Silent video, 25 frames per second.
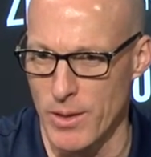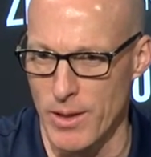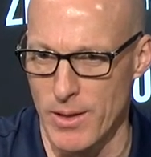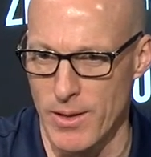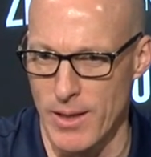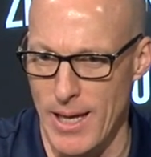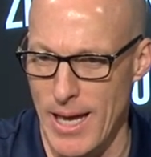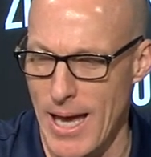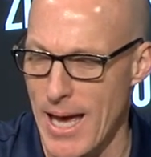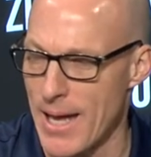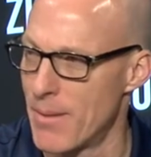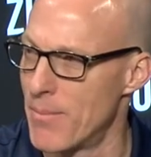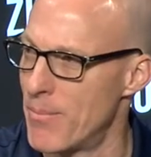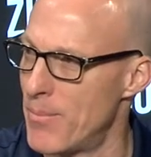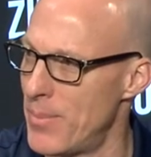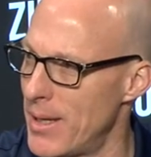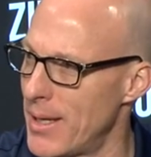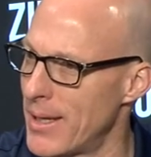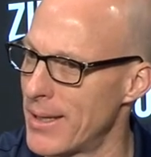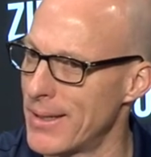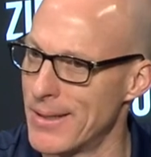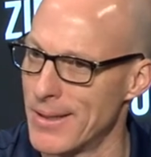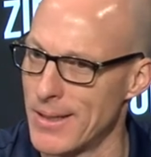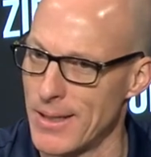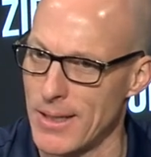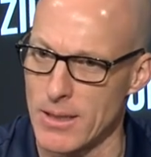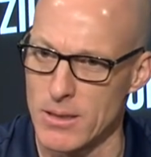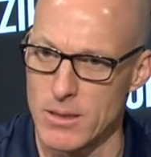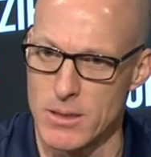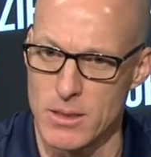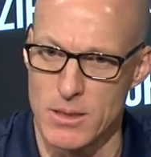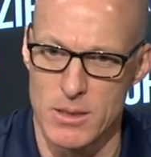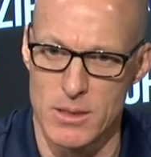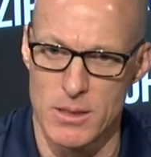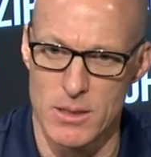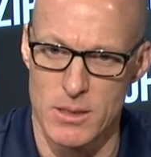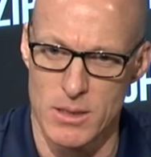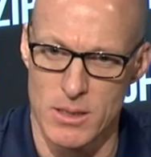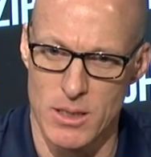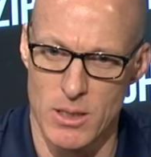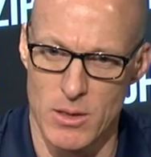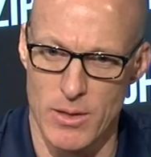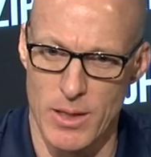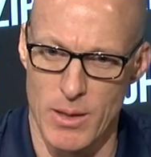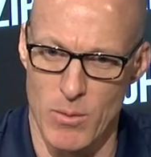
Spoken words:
And they had a big, uh, you know,